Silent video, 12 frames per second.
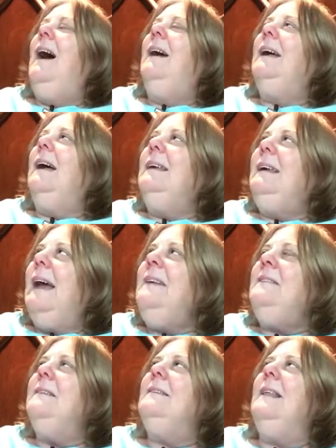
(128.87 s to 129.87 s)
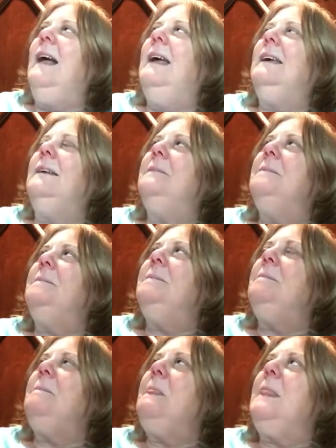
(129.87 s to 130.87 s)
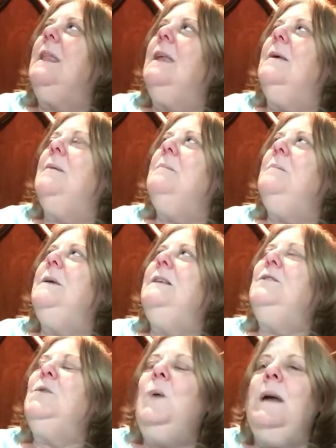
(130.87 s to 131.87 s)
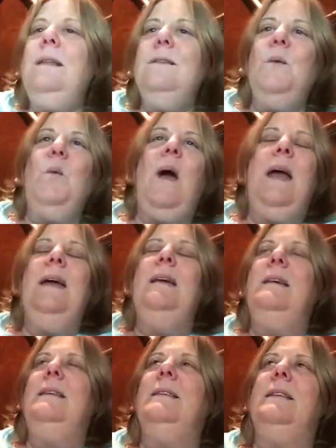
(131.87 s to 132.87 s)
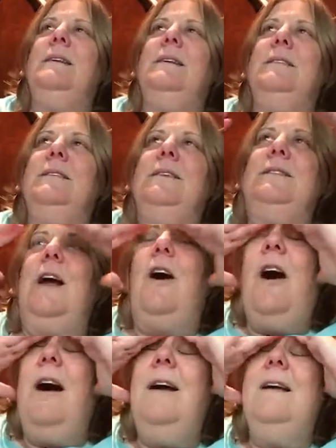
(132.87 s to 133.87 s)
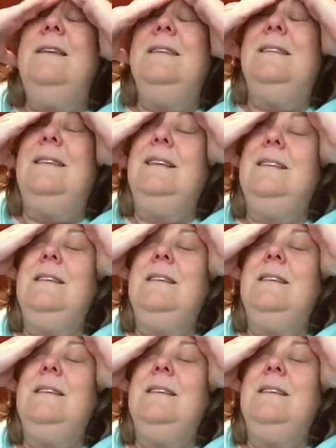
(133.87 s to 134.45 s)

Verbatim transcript: I guess it's like between the way the laws and the